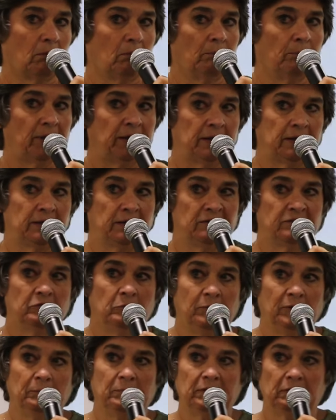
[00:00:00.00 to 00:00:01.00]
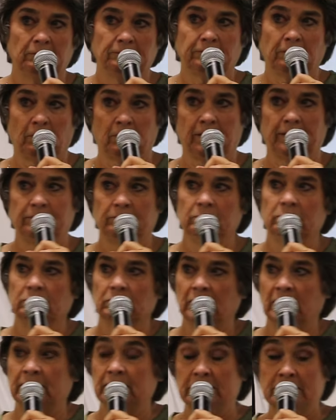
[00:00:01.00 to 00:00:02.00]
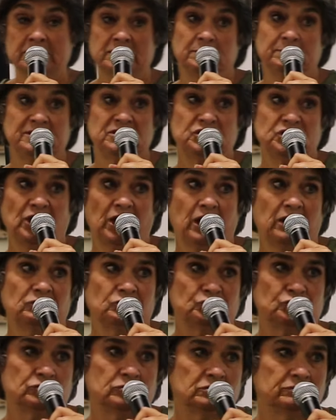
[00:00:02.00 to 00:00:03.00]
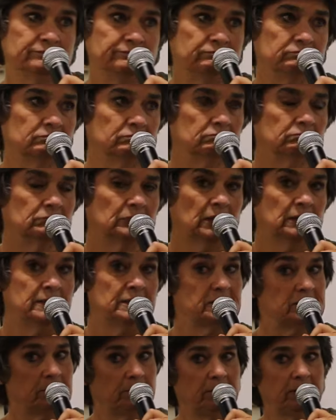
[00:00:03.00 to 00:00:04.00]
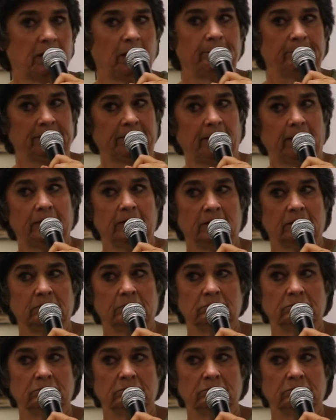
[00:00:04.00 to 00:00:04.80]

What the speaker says: But it needs to be built on. It needs to be changed. It needs to be updated.